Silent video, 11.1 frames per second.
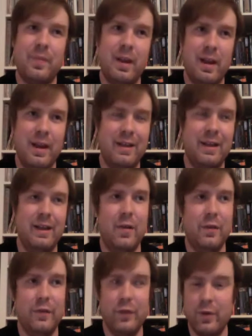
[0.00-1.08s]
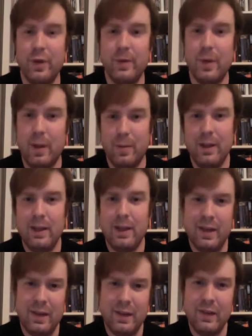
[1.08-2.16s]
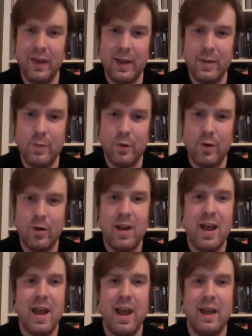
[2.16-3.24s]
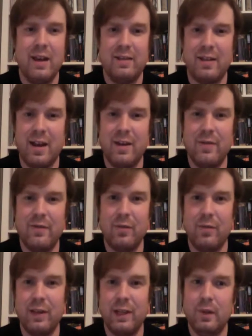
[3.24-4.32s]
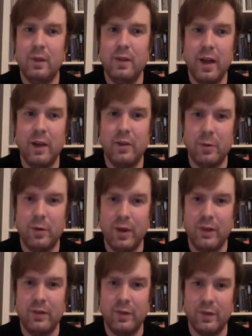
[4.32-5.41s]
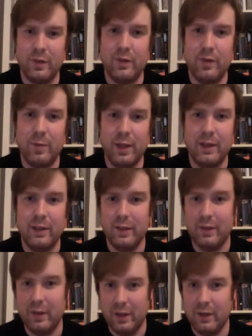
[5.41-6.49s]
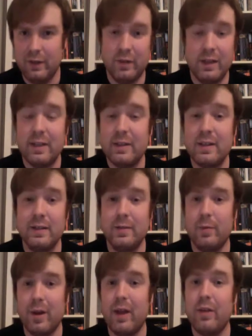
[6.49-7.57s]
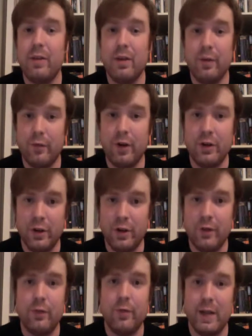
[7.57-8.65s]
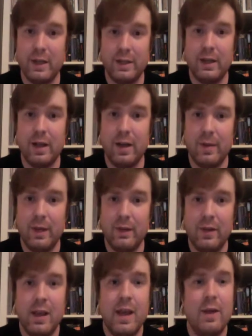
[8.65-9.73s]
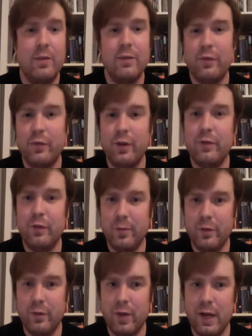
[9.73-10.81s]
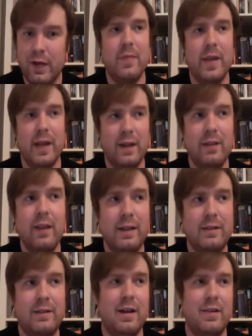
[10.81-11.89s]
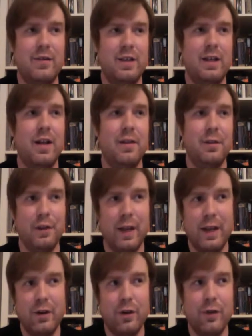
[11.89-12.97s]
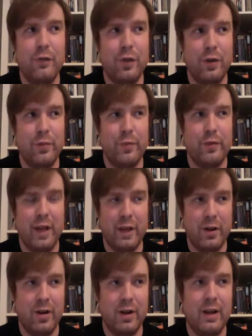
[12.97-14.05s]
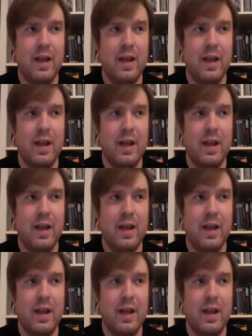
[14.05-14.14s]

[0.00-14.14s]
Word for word: I think the viewing public is anymore, and it's kind of really not as progressive as a film like this is. This is a breath of fresh air for romantic comedies. It was a fun film to watch, and I liked kind of seeing a lighter film take on